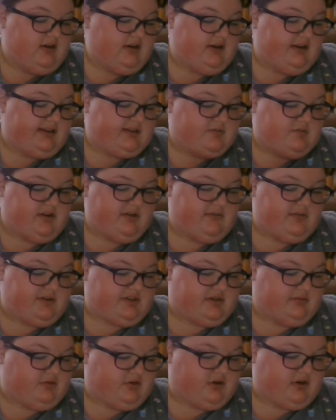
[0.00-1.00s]
it's one of the
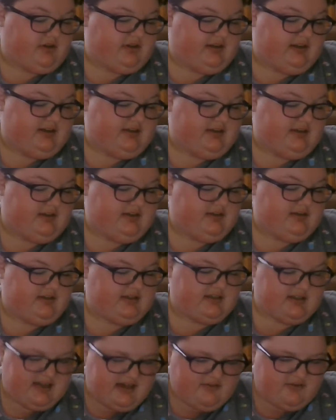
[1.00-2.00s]
most important things
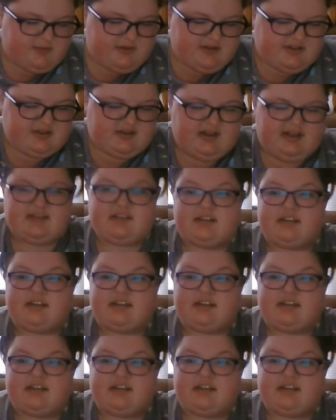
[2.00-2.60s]
to take from this class.